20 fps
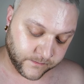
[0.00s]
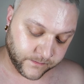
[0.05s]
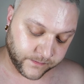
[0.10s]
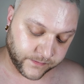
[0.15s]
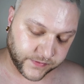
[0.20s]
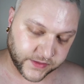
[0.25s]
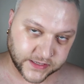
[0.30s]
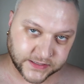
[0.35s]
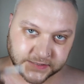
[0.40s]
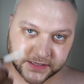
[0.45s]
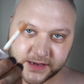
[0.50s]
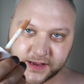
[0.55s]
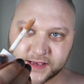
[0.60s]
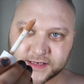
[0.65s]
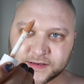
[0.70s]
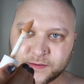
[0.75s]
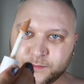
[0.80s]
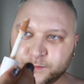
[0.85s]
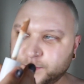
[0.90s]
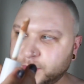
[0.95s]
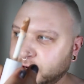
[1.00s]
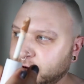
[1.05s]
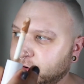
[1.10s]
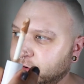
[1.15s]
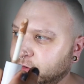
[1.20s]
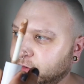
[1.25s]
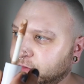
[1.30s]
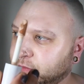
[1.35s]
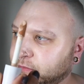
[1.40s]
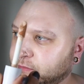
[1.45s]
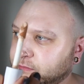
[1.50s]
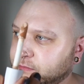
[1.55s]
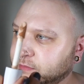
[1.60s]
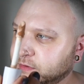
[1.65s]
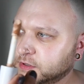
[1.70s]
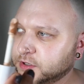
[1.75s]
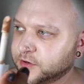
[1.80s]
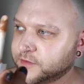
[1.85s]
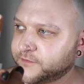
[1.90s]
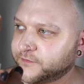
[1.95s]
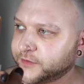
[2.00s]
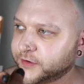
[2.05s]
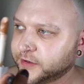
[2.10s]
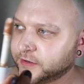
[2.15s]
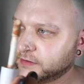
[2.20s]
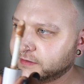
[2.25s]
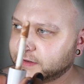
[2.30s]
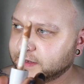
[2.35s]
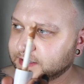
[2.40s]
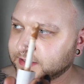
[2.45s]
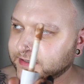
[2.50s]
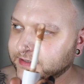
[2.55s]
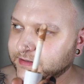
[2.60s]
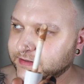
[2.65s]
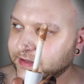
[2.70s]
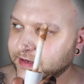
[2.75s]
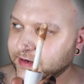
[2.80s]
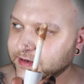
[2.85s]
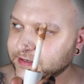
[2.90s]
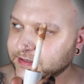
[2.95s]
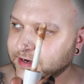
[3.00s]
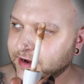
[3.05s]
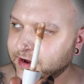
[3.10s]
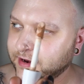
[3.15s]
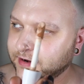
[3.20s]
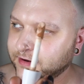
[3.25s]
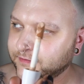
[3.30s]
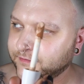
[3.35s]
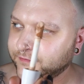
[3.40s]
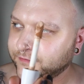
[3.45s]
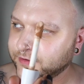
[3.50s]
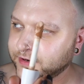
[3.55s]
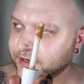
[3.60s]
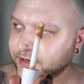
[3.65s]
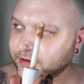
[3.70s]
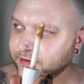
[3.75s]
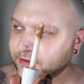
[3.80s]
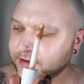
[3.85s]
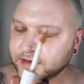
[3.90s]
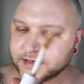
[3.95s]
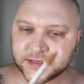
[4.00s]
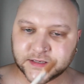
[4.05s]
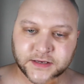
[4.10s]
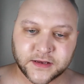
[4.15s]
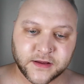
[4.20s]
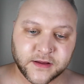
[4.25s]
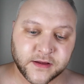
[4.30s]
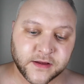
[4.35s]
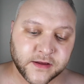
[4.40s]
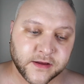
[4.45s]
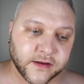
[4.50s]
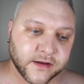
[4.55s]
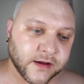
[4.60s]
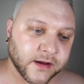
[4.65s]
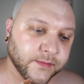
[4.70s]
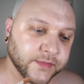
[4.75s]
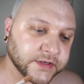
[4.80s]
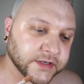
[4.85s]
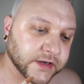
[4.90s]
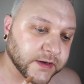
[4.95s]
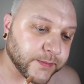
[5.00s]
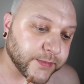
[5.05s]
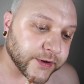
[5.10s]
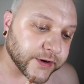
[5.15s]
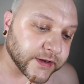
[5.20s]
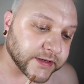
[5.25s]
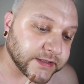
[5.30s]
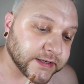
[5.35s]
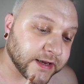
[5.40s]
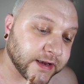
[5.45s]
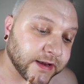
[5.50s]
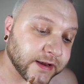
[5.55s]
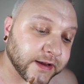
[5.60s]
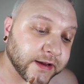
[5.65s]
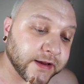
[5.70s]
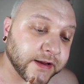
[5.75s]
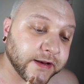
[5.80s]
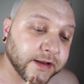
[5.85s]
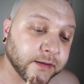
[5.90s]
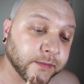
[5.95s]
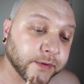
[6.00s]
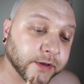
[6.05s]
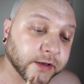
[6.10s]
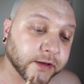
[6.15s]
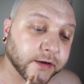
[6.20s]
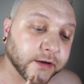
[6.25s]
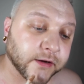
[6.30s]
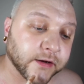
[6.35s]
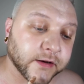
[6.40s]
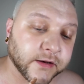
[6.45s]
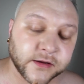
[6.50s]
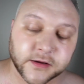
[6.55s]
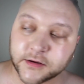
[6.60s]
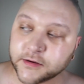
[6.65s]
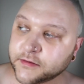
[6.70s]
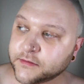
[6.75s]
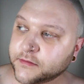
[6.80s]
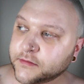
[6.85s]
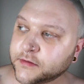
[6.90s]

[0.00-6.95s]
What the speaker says: This thing has a big old doe foot. This thing is kind of ridiculous. I'm just going to put a tiny bit on here.